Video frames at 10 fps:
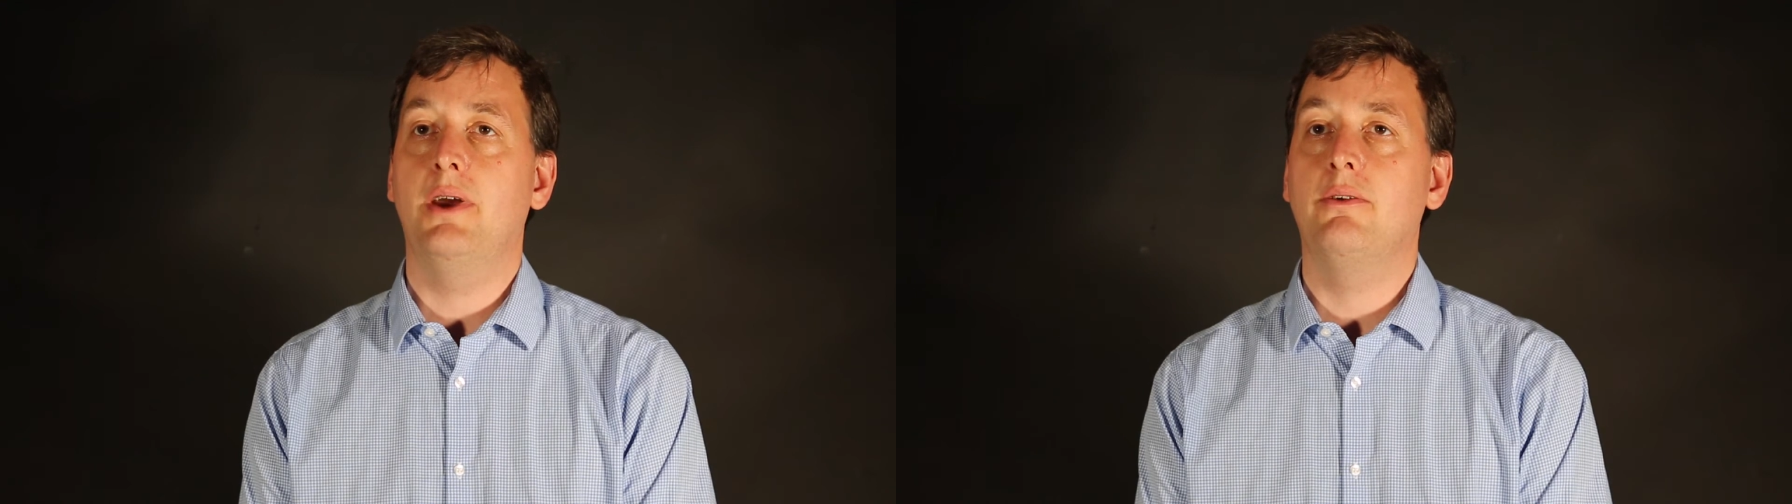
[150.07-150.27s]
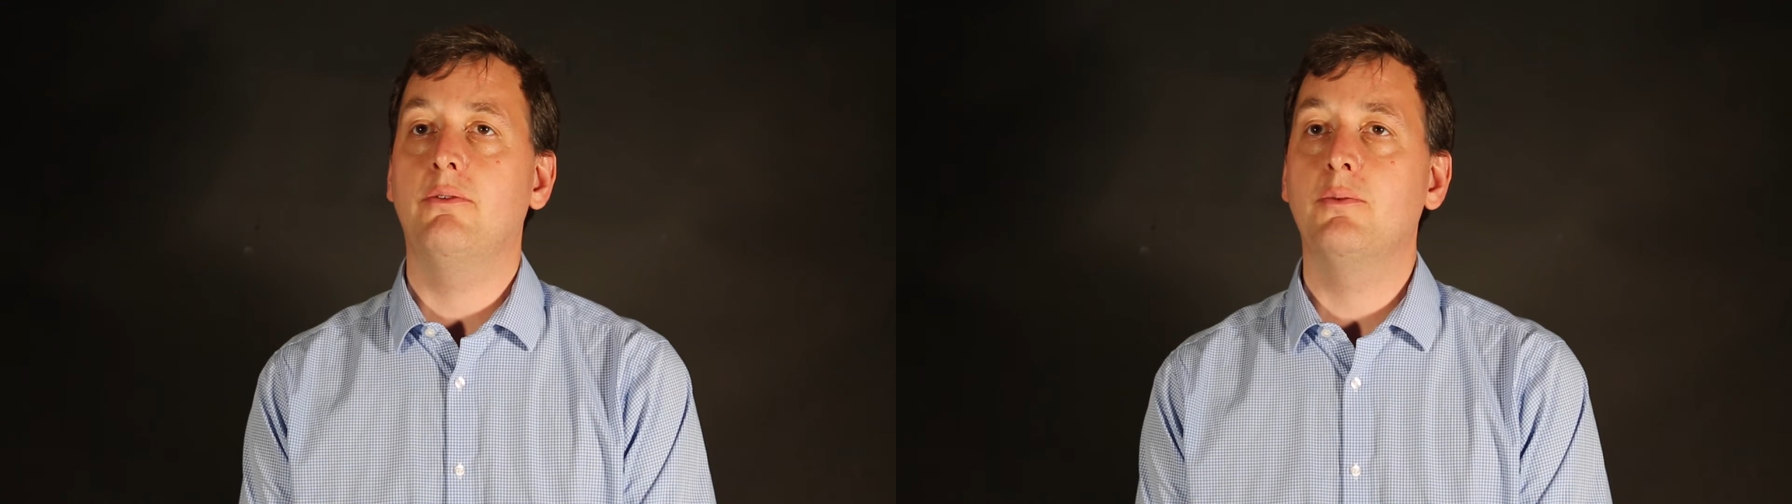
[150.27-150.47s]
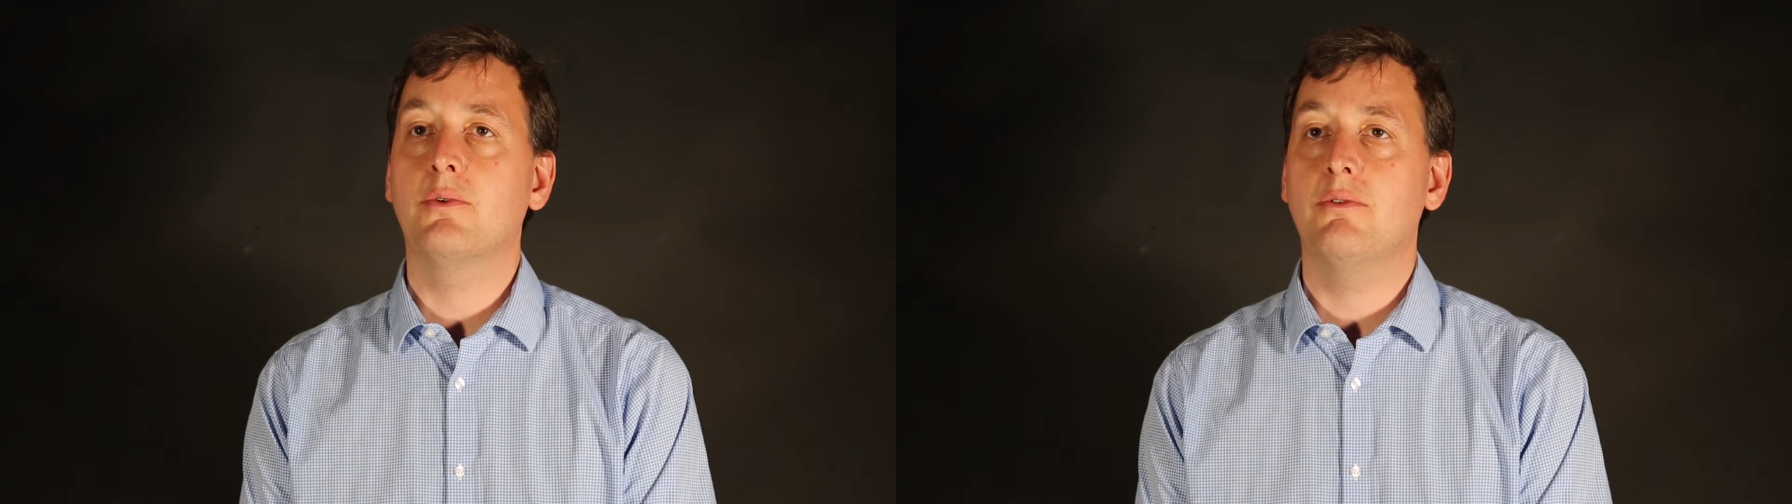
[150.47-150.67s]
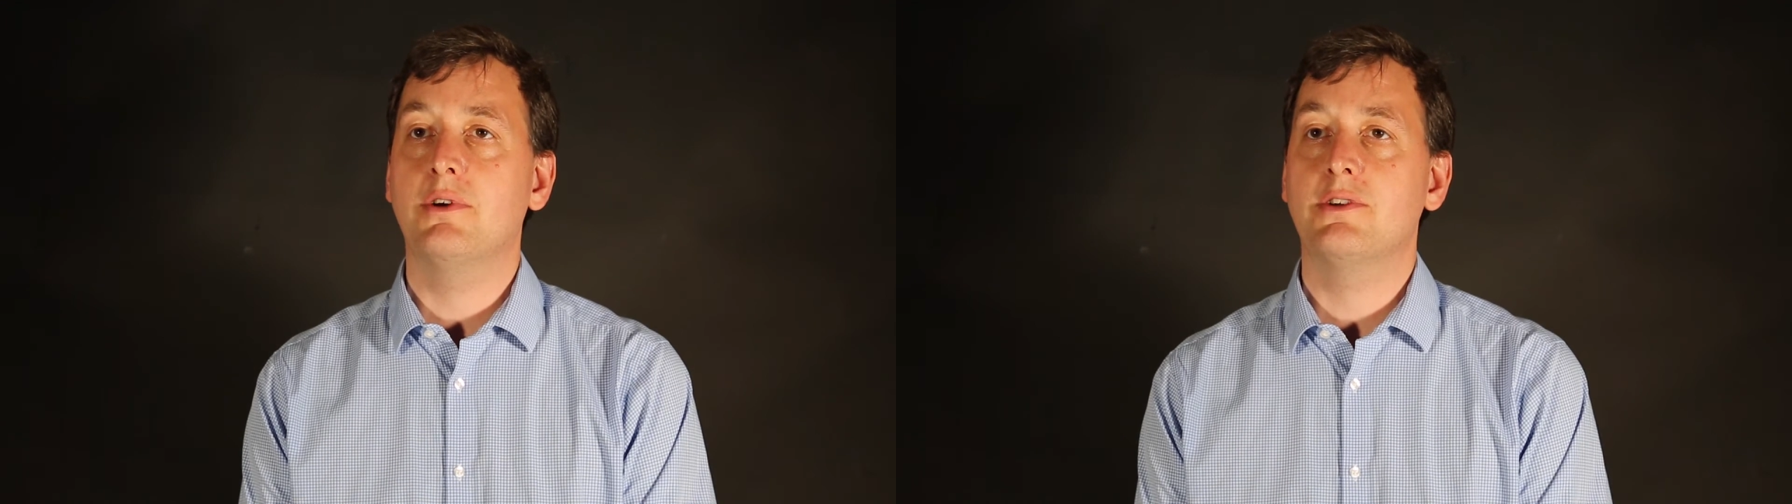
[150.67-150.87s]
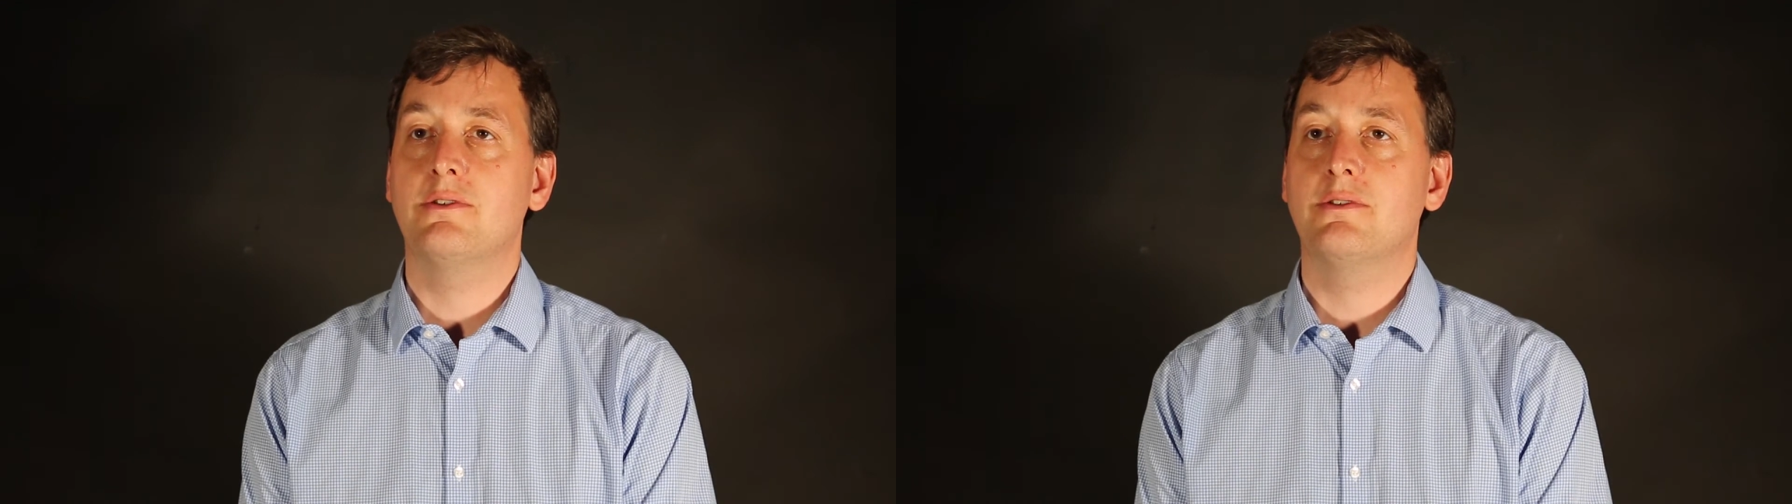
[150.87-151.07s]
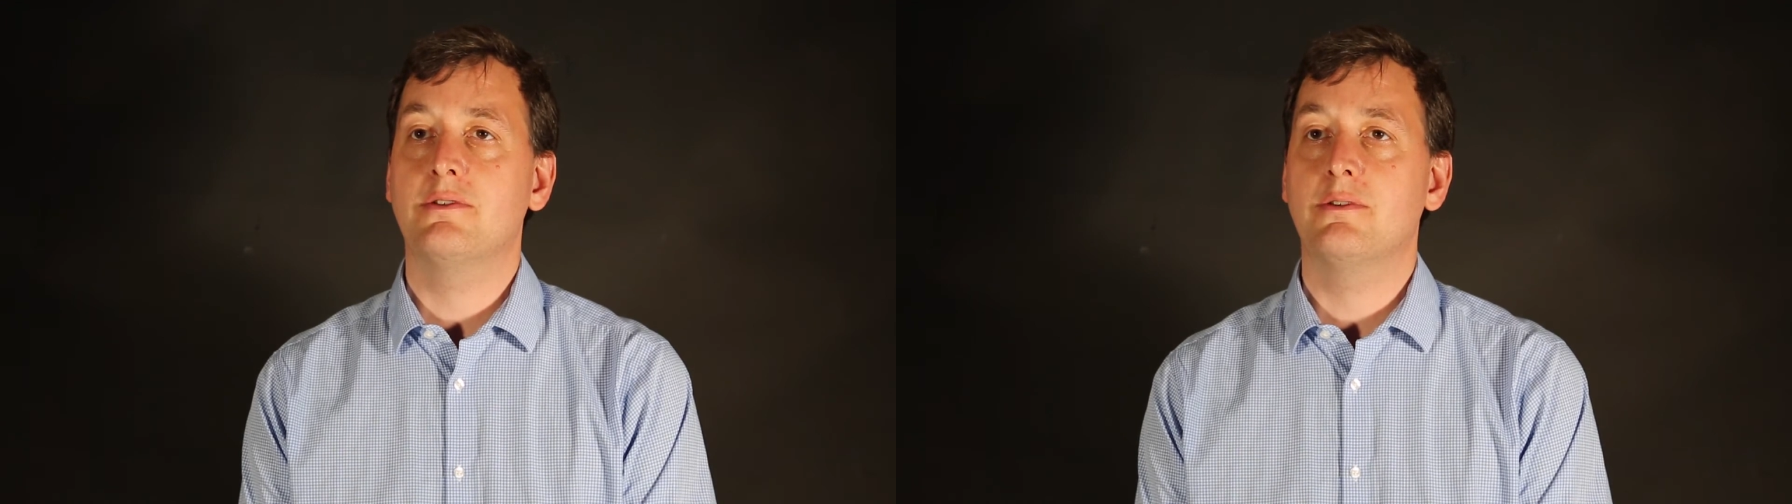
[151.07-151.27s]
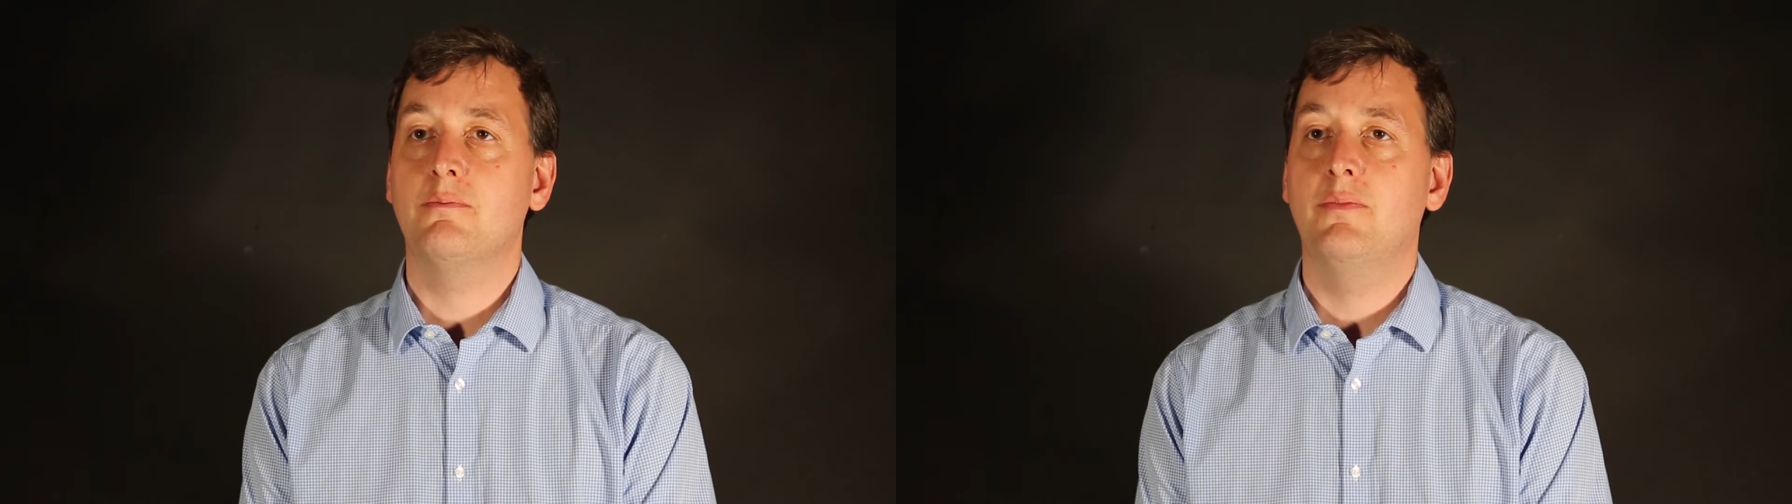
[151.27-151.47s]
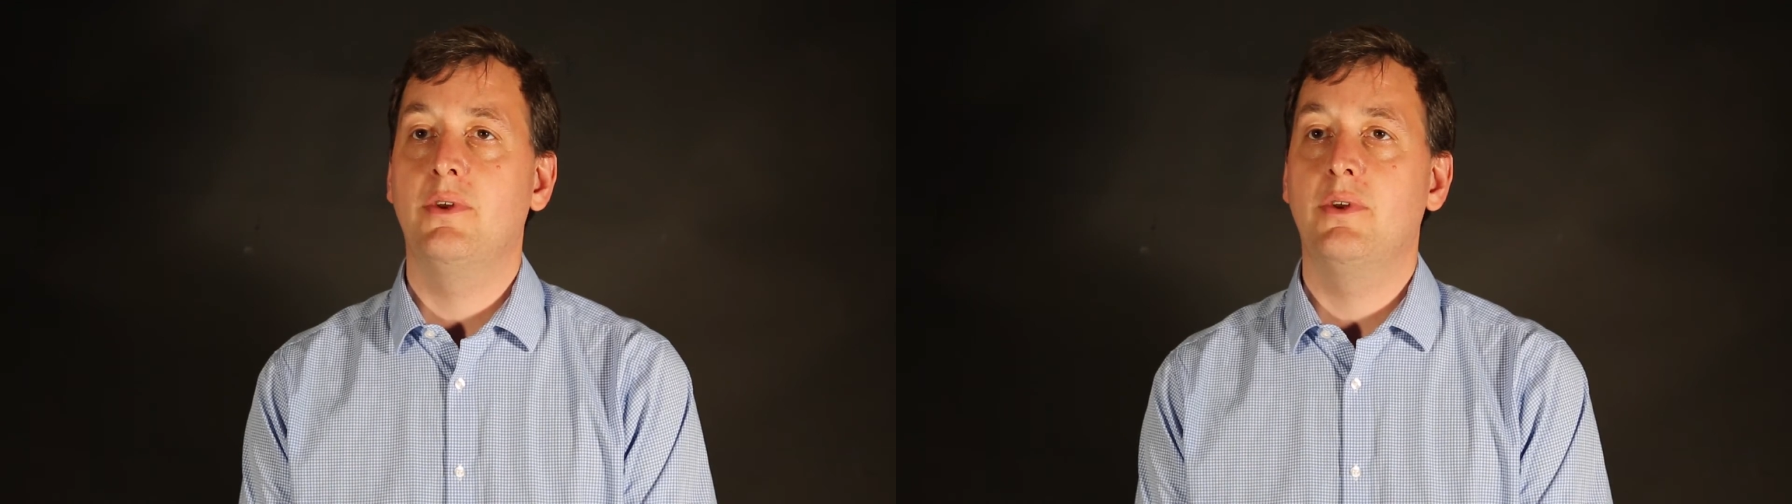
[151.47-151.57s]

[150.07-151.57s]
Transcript: any room correction system.